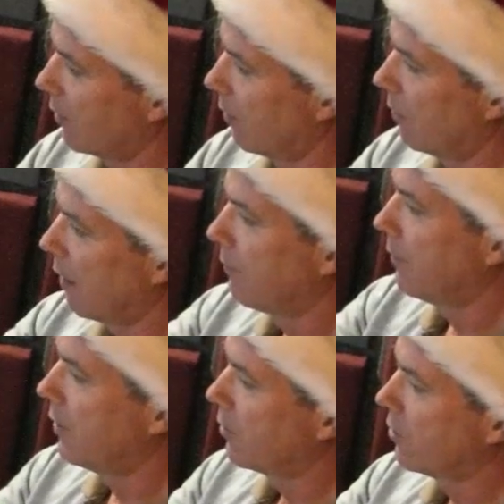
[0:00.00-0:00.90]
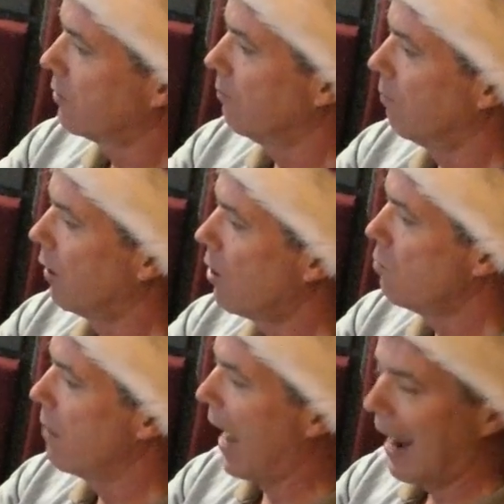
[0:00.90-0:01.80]
ago, I finished
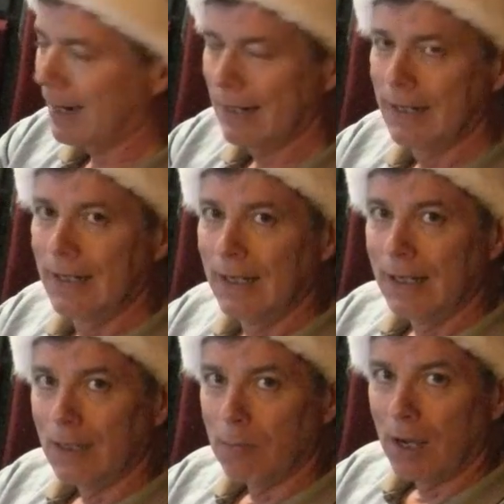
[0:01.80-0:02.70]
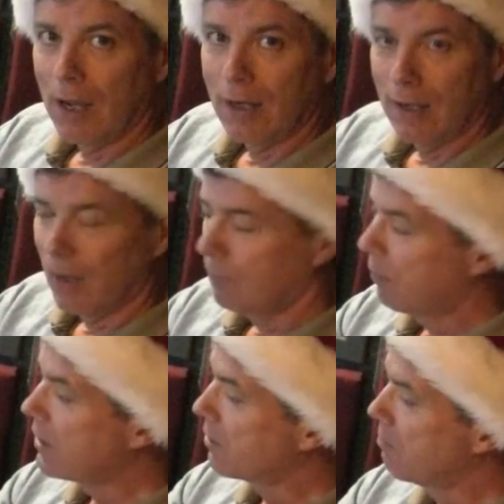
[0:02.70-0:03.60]
Blowback by
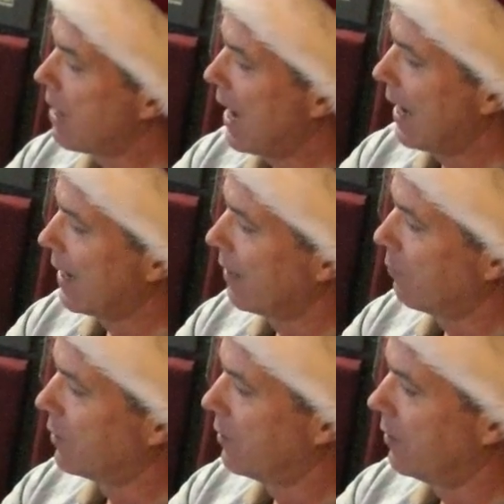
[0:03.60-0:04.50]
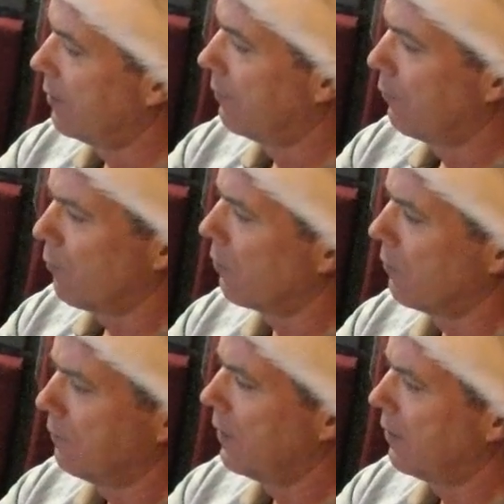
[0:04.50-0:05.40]
Peter May. It was the fourth
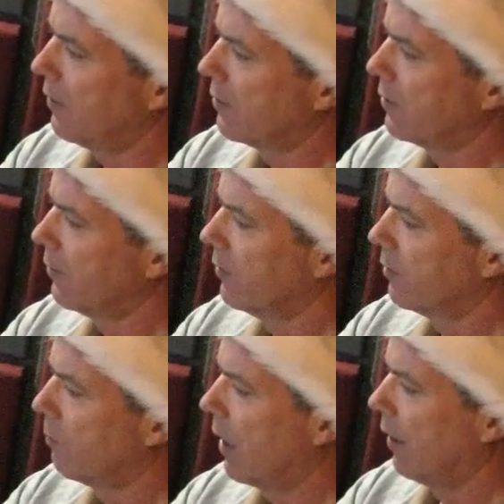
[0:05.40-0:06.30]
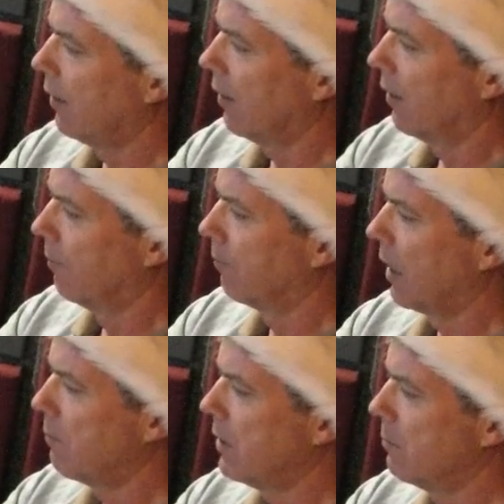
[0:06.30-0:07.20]
or fifth in the series by
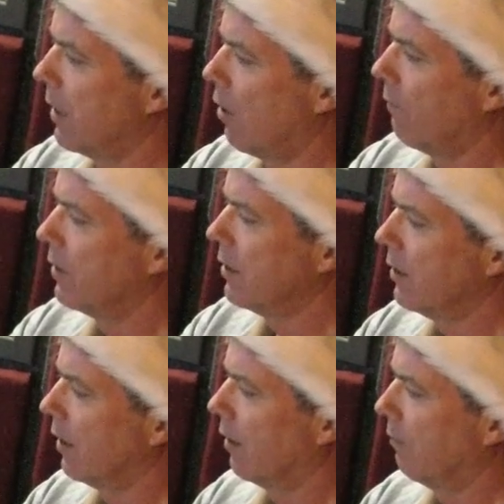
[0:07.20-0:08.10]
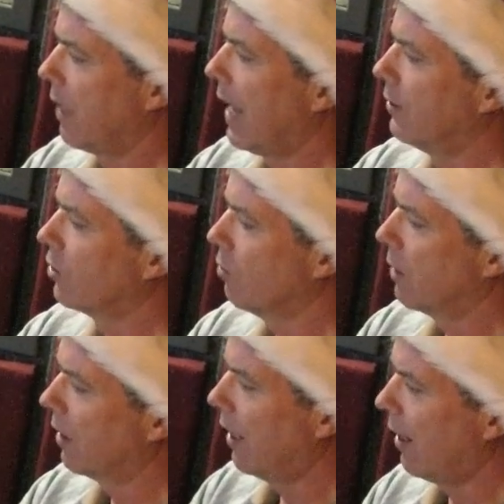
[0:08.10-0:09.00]
Peter May of the
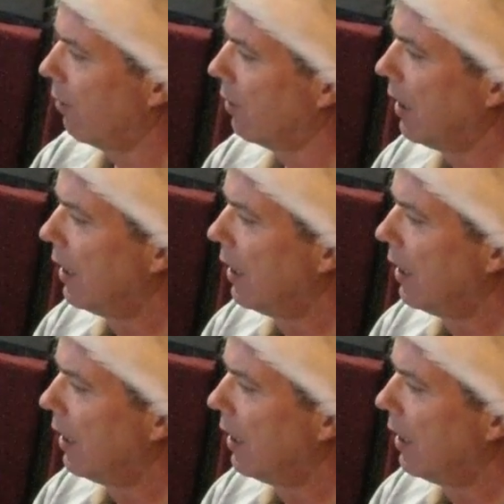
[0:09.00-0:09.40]
Enzo